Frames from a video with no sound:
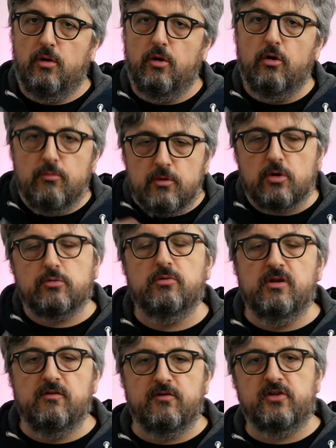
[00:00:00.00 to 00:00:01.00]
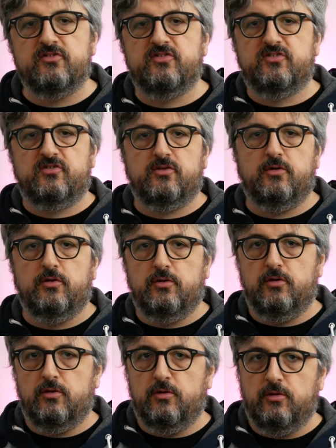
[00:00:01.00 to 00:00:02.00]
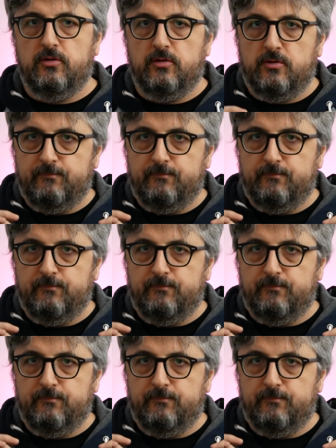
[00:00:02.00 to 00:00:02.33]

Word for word: A more relevant uh,